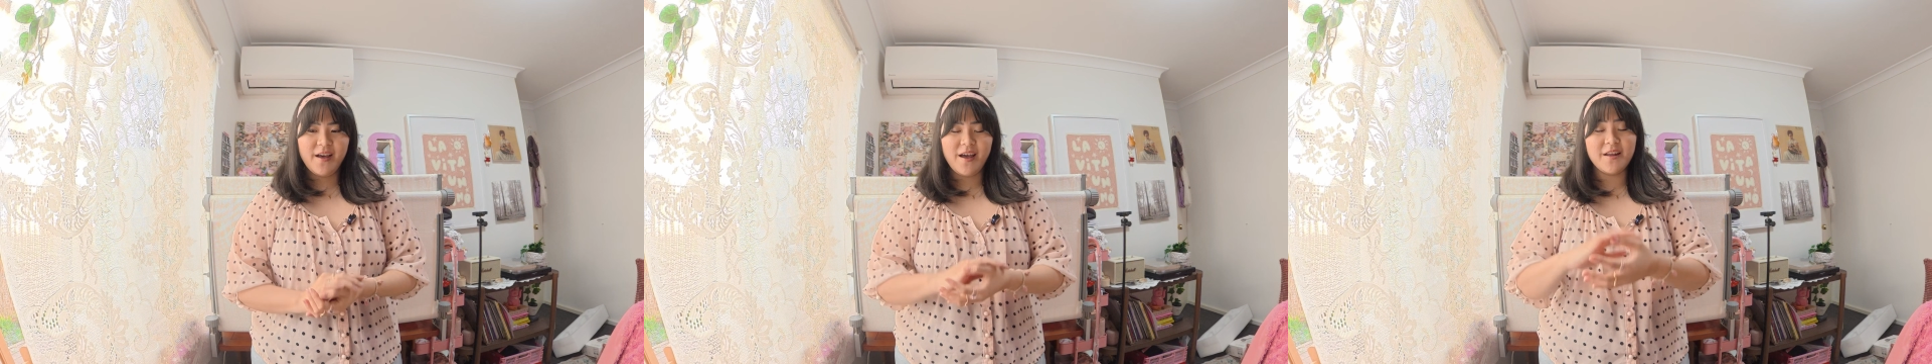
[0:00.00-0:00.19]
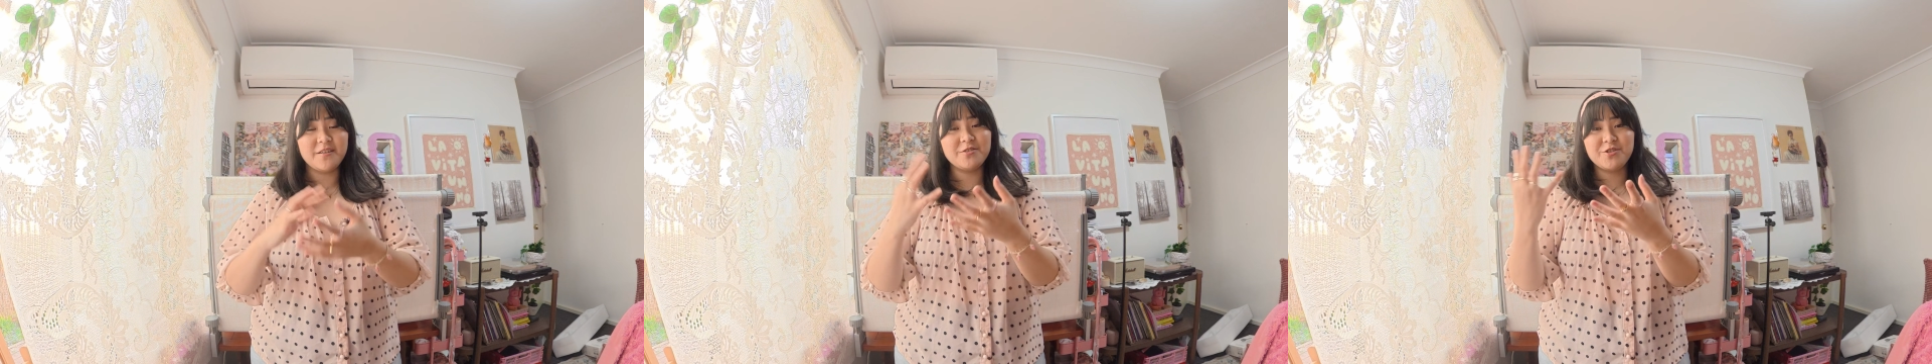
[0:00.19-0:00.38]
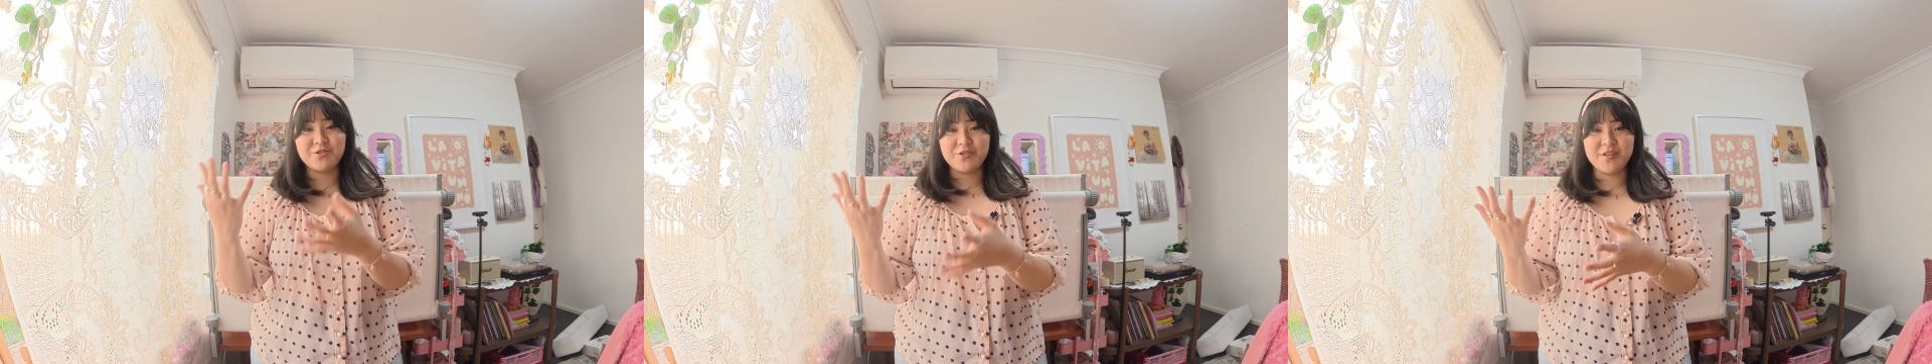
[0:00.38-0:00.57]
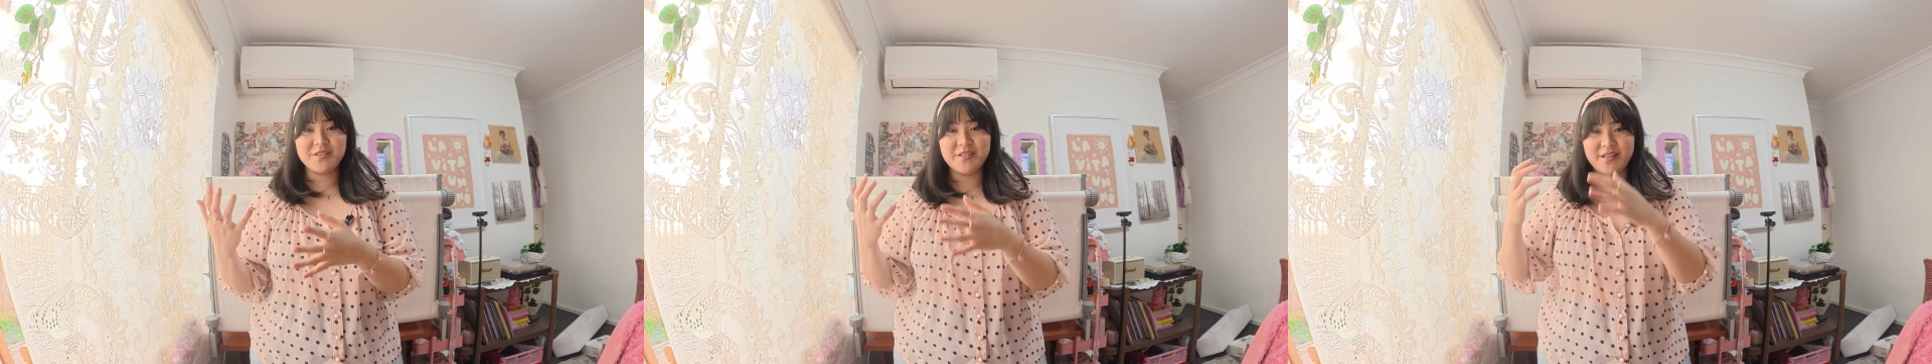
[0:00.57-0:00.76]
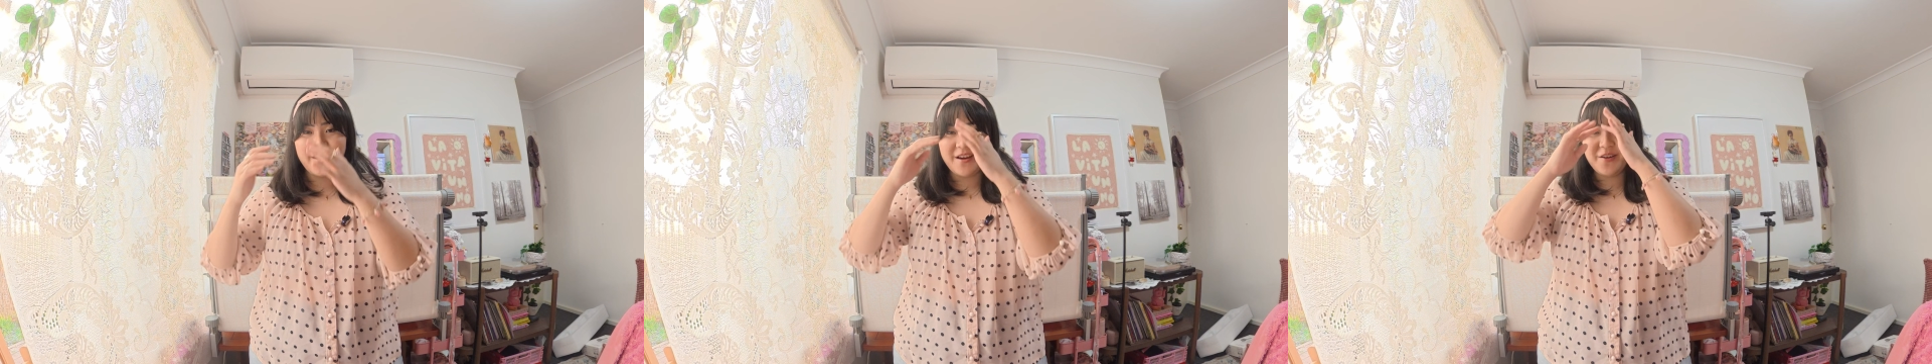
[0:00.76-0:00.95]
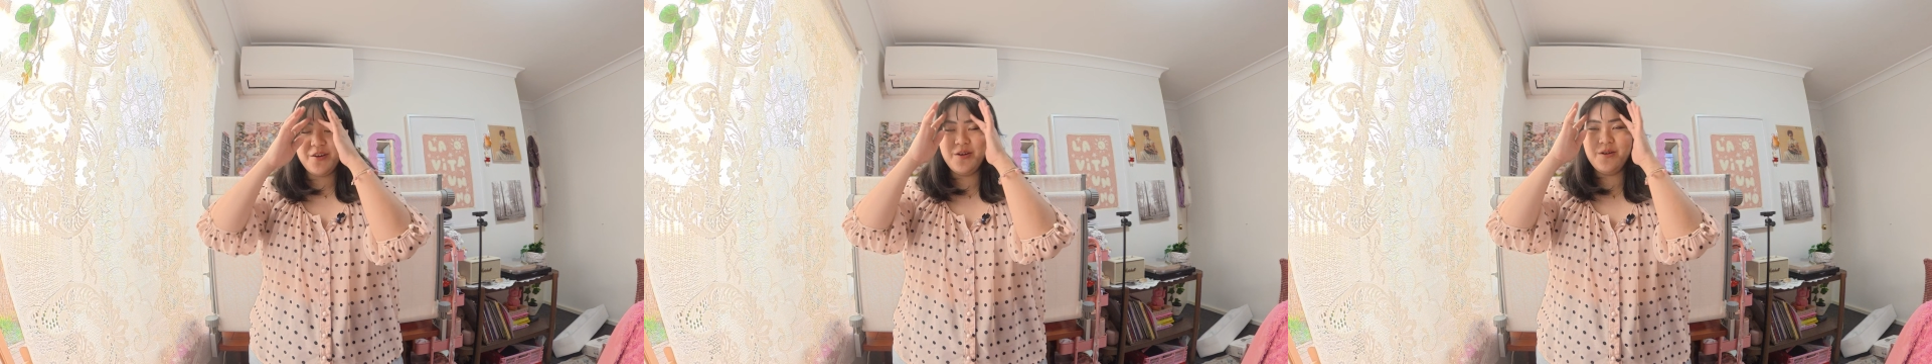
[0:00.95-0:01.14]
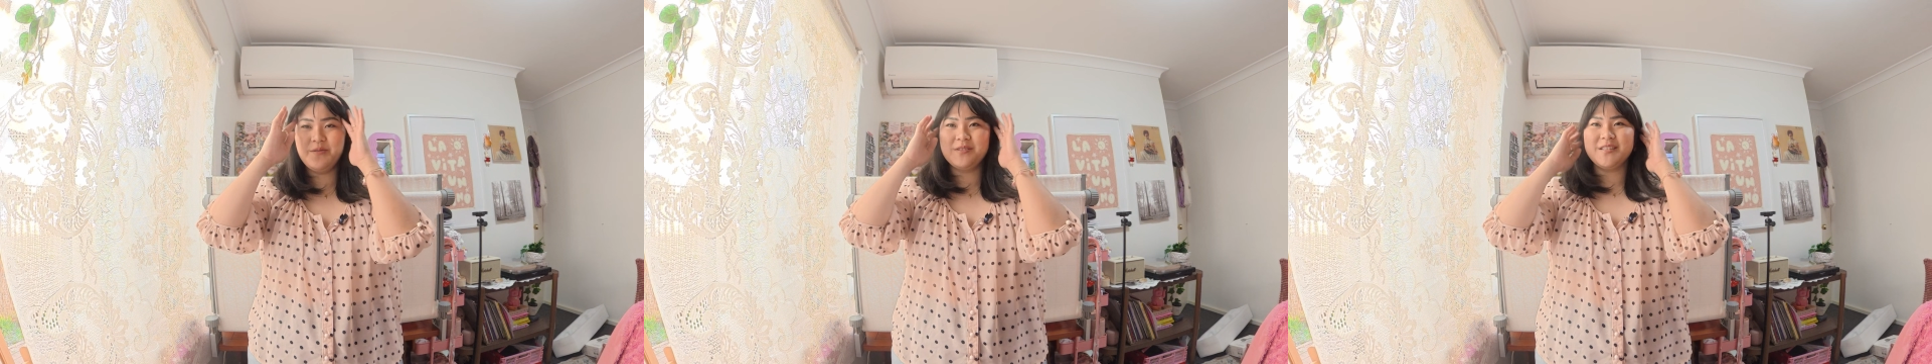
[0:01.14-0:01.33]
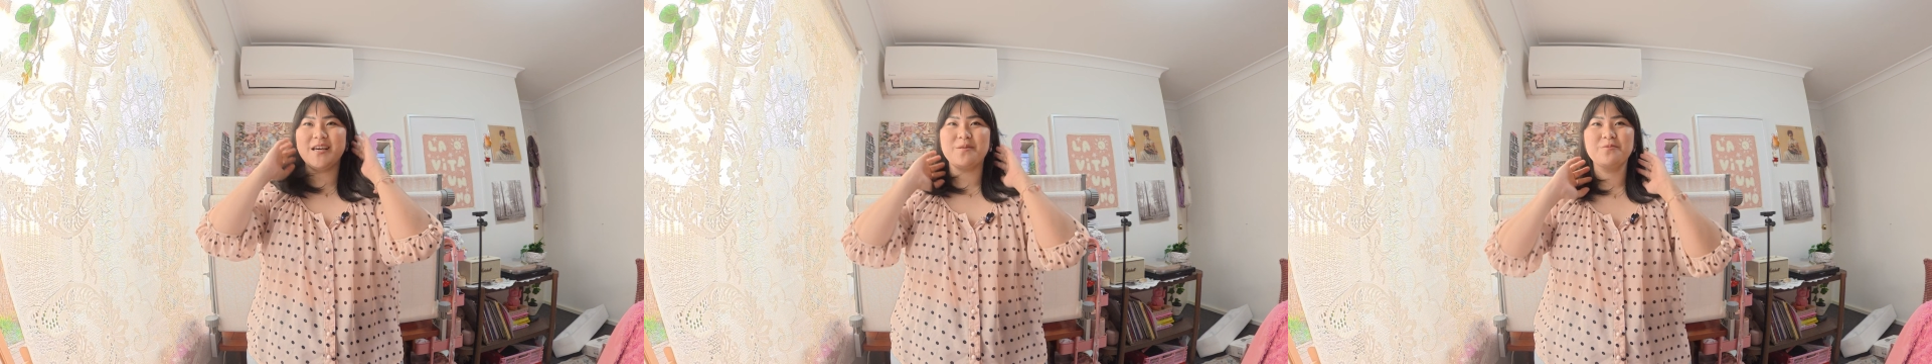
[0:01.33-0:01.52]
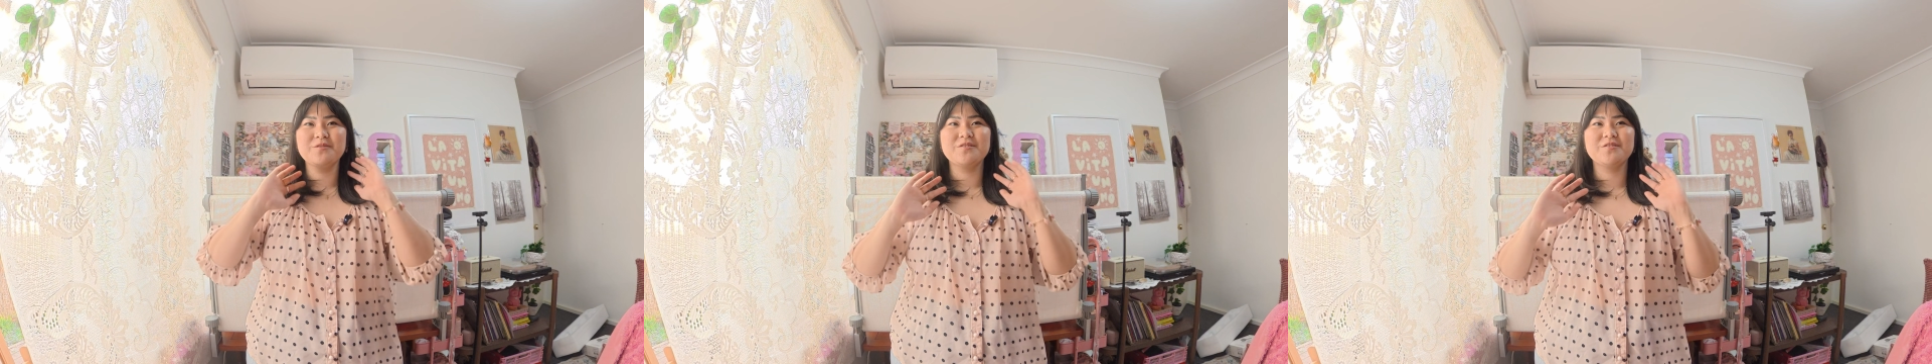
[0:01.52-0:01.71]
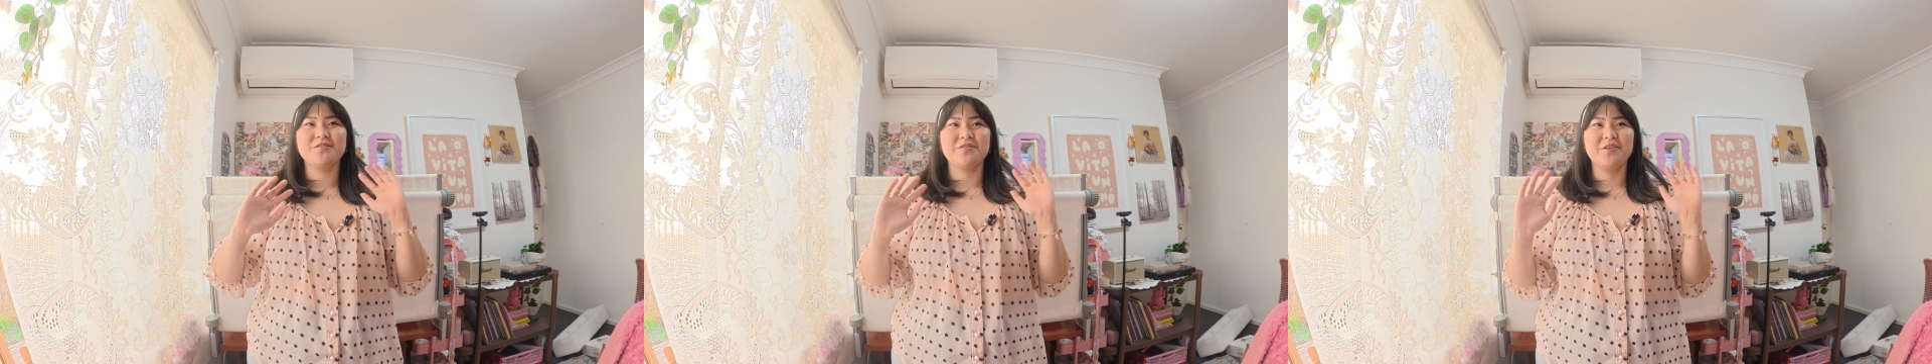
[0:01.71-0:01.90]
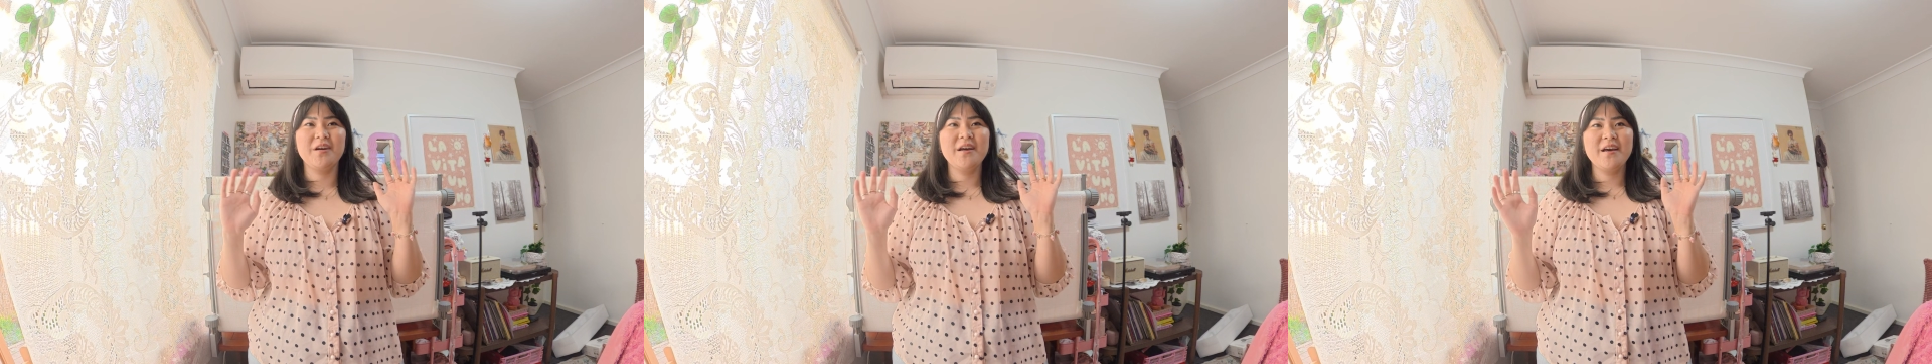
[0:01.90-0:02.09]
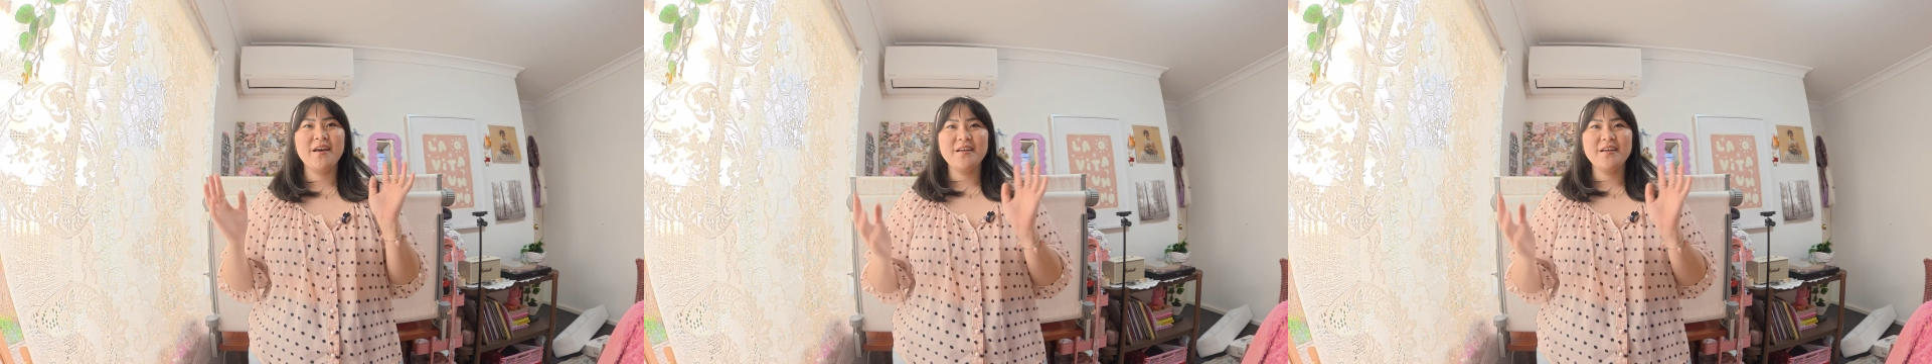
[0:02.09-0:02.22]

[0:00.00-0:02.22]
an instructor there who was able to